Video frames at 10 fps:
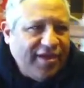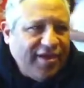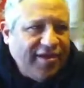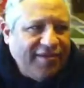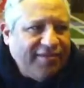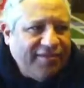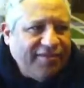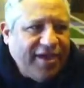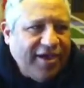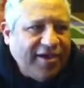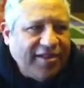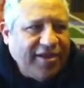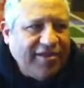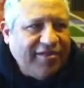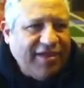I
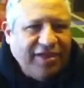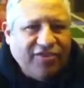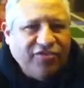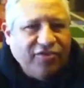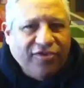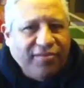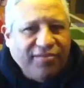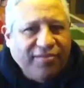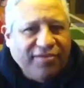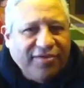calculated dates for them.